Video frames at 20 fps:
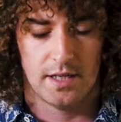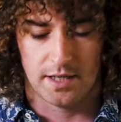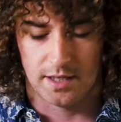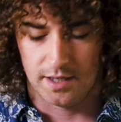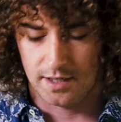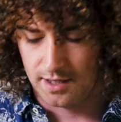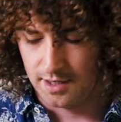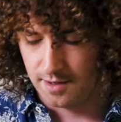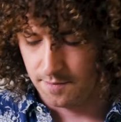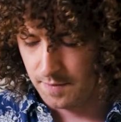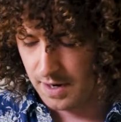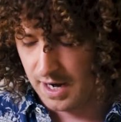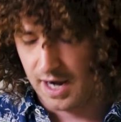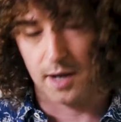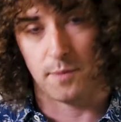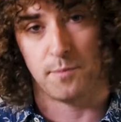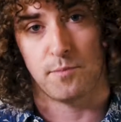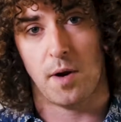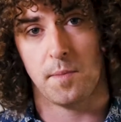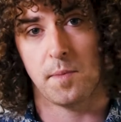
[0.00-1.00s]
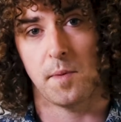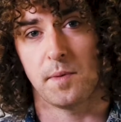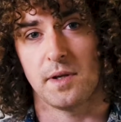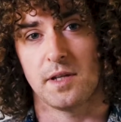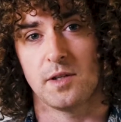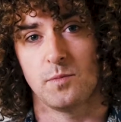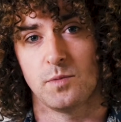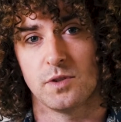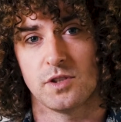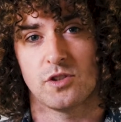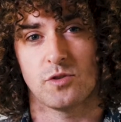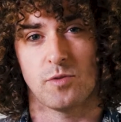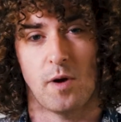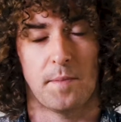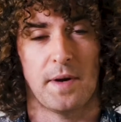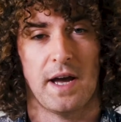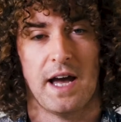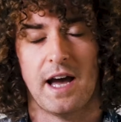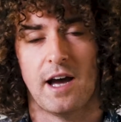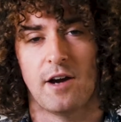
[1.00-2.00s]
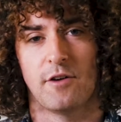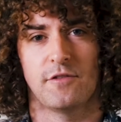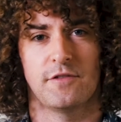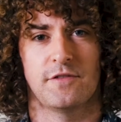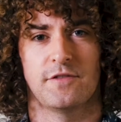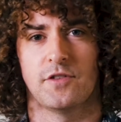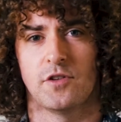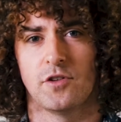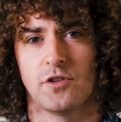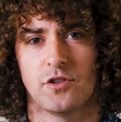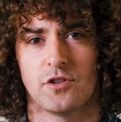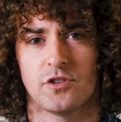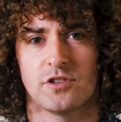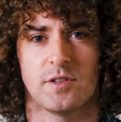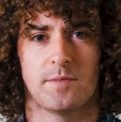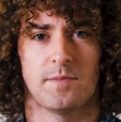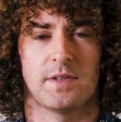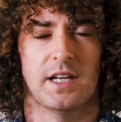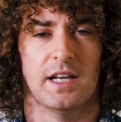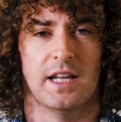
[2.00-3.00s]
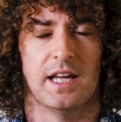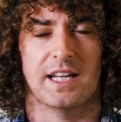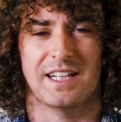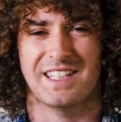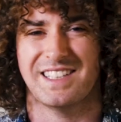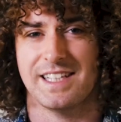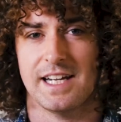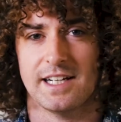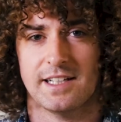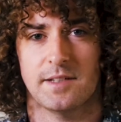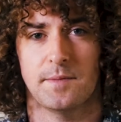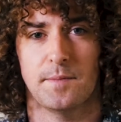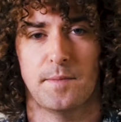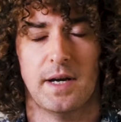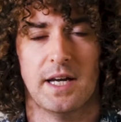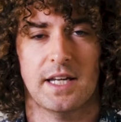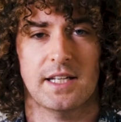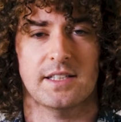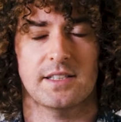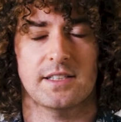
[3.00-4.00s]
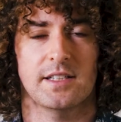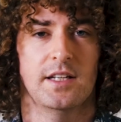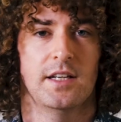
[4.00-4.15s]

I probably would swap it out for something like Sanken mics